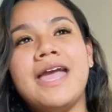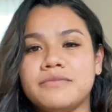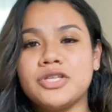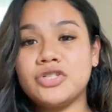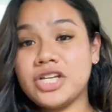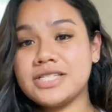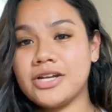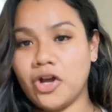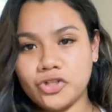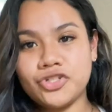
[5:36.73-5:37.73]
So she does an
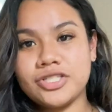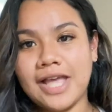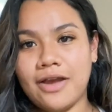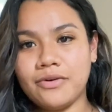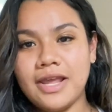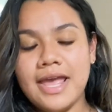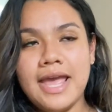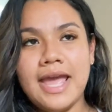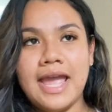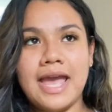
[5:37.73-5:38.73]
ultrasound,
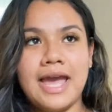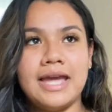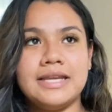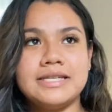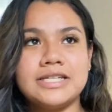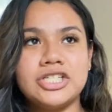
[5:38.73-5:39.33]
and